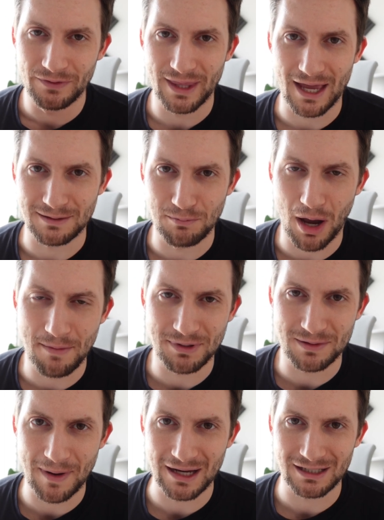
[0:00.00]
that's my
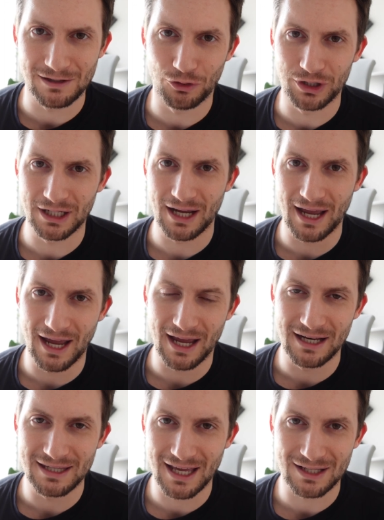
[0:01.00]
perspective on it,
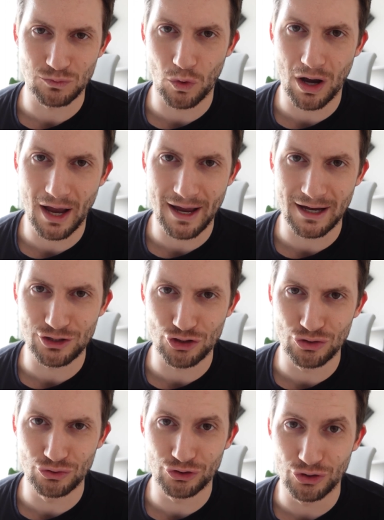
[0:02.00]
and that's why I
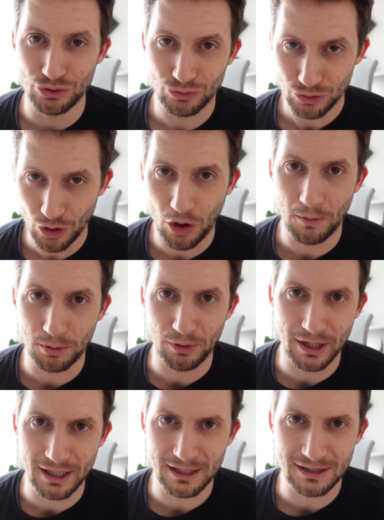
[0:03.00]
choose to to
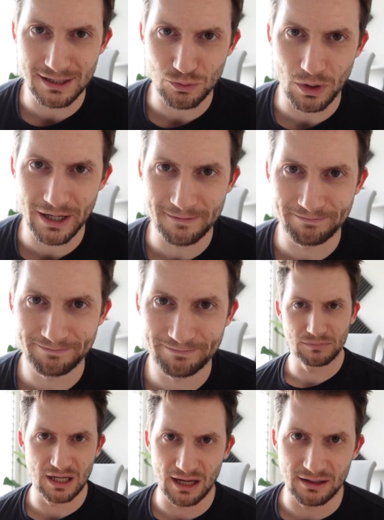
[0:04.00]
operate in this way.
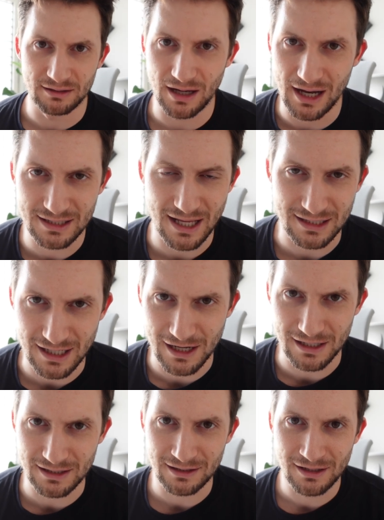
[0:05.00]
Yeah, guys, that's
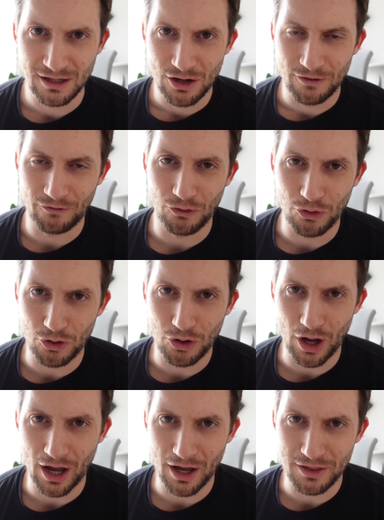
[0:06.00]
it for
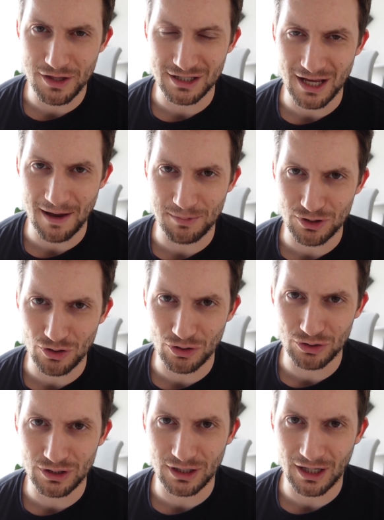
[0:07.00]
uh, this
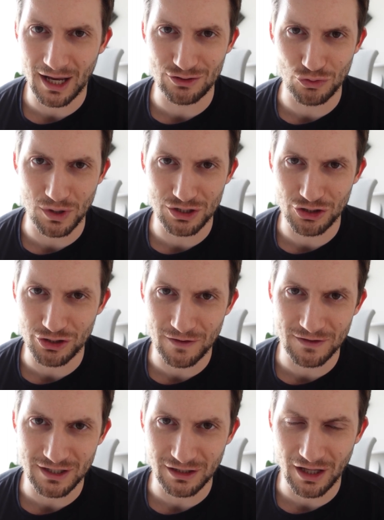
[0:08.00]
episode. As always, just
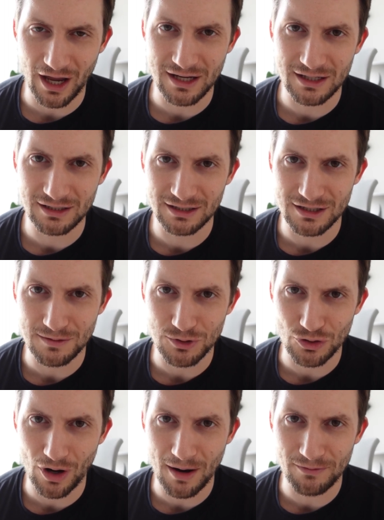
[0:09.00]
give us a like and
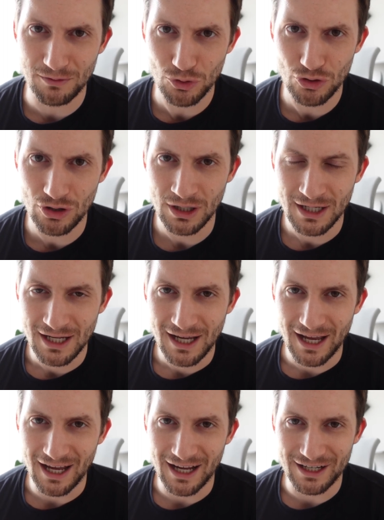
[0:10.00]
subscribe for more,
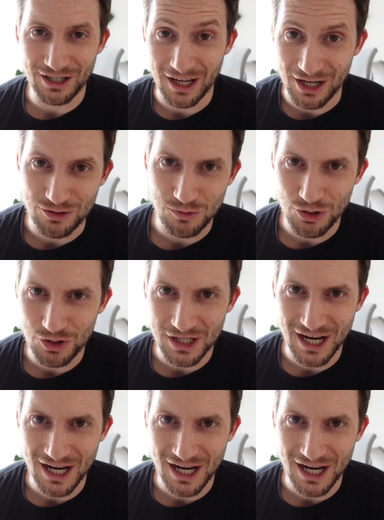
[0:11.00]
and I'll catch up with you in the